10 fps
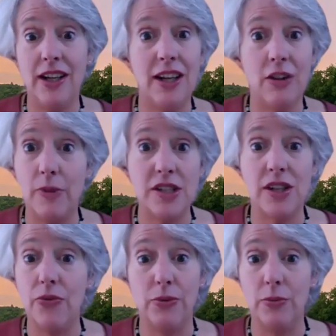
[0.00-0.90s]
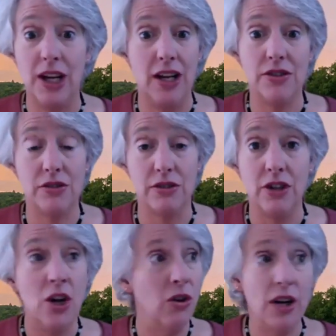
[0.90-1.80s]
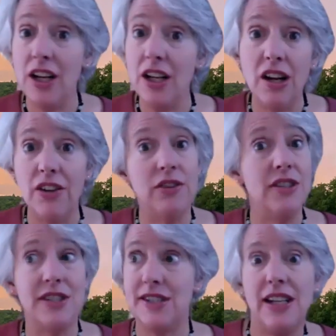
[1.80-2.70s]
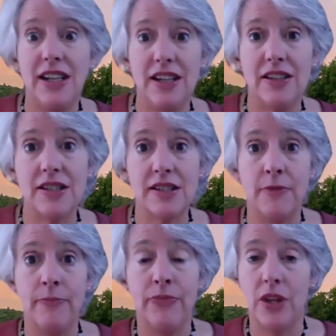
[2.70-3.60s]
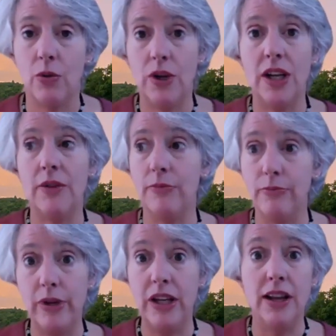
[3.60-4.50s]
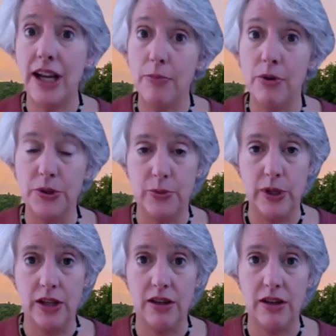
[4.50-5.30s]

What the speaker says: to heal myself from cancer or any other disease that we can be labeled with.